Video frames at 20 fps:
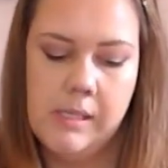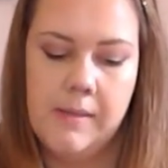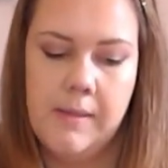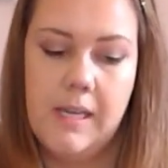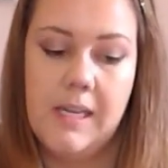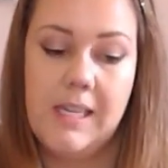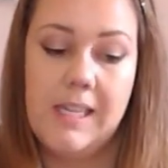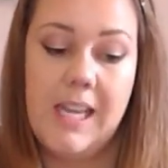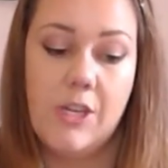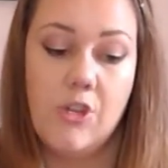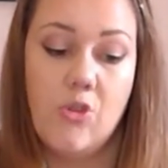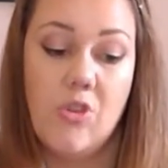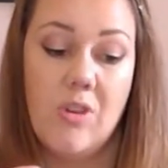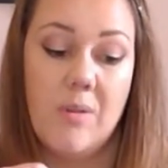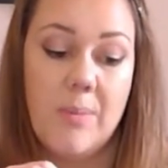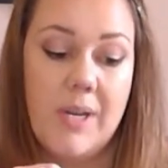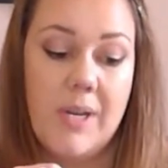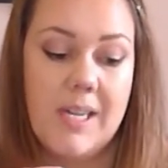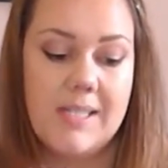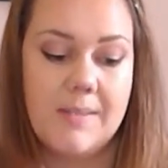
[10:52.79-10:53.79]
And again, you can
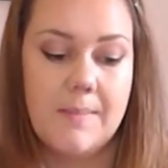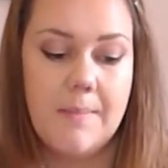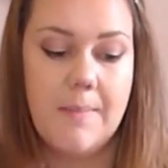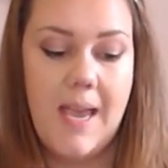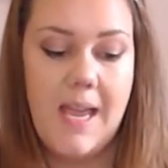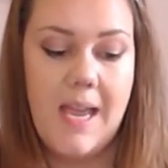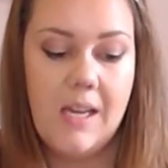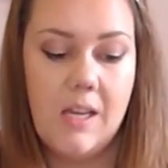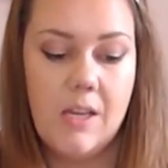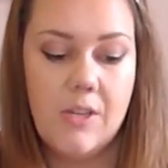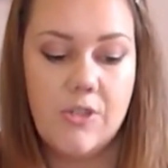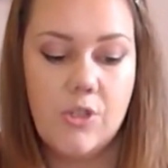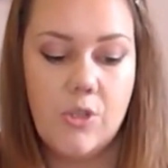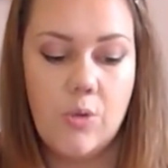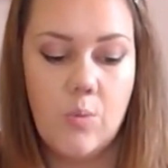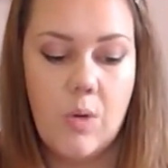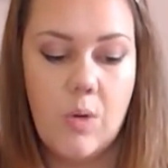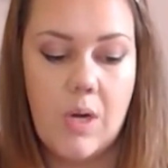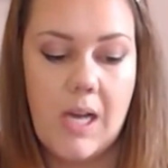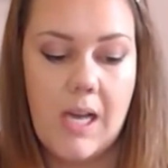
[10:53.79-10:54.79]
put as many as you
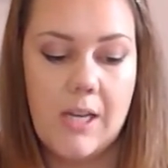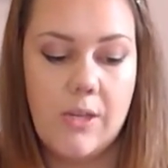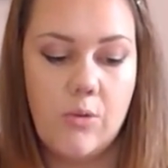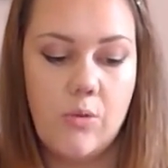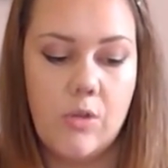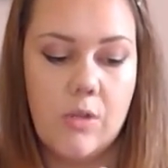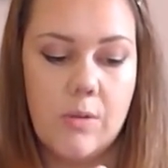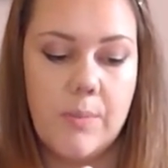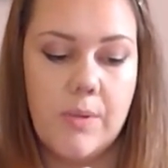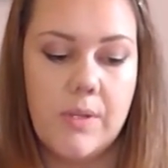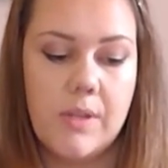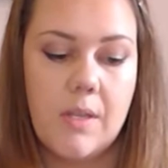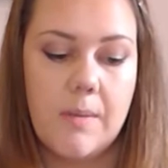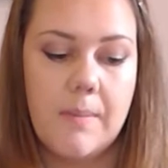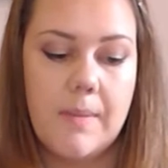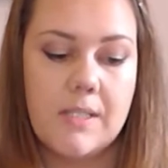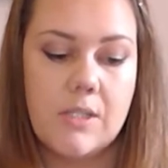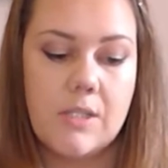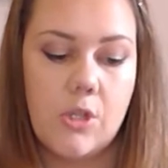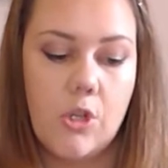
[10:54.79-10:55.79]
want. You can put them
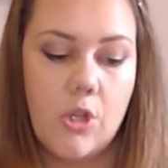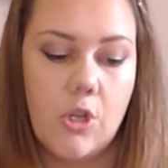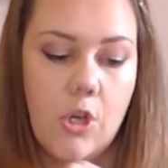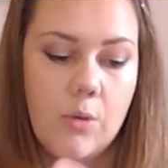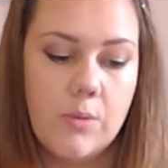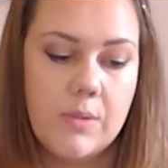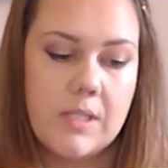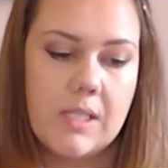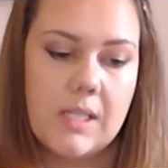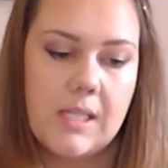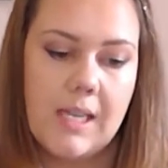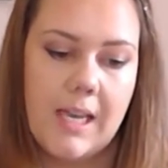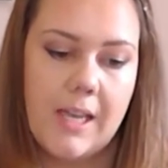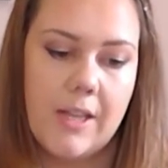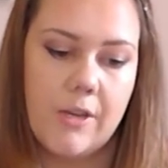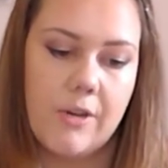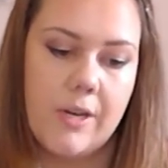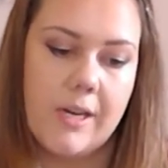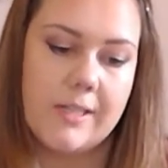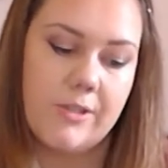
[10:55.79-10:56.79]
as close
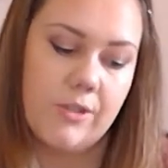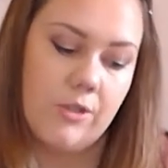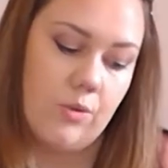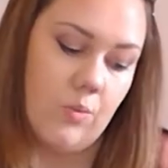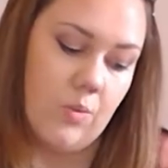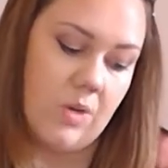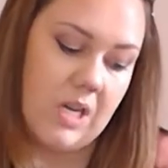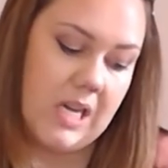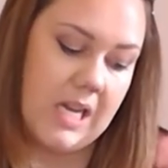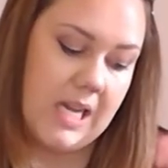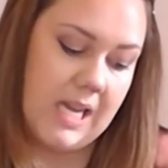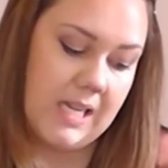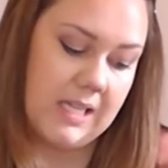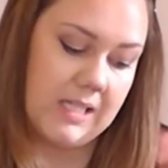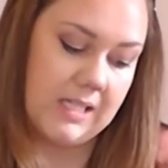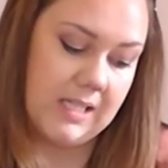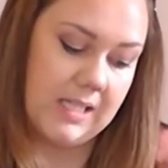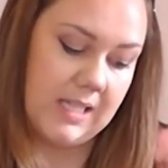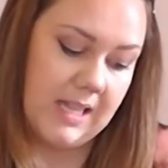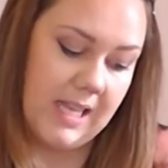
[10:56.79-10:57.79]
together as you want.